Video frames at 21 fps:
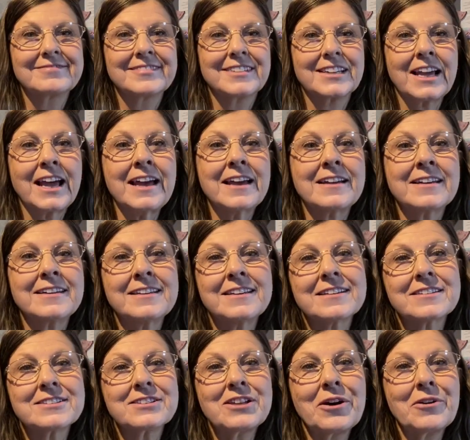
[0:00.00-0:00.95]
Okay,
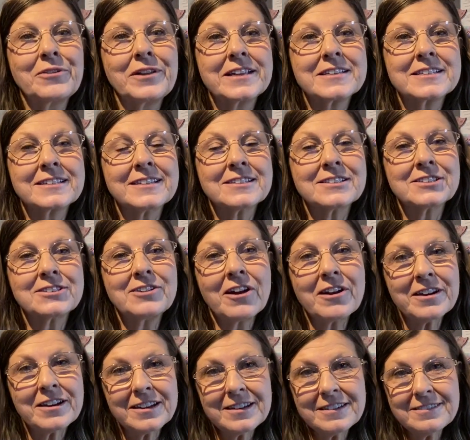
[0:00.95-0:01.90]
so let's get
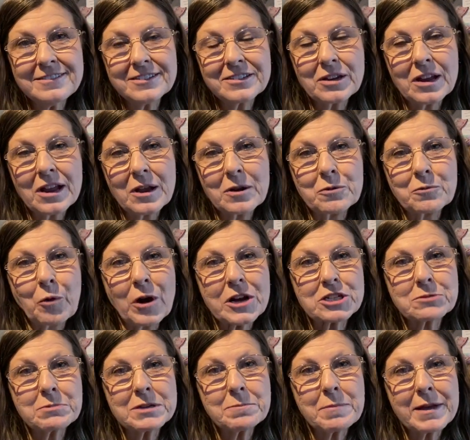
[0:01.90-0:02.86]
started and
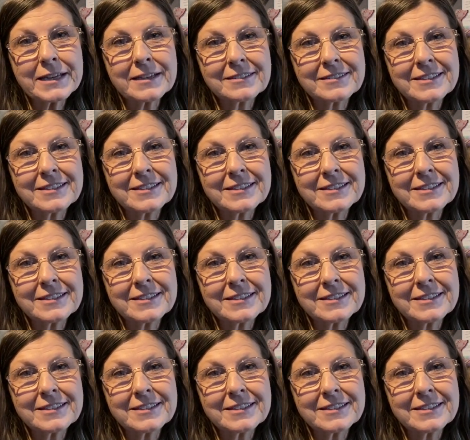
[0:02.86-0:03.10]
watch me make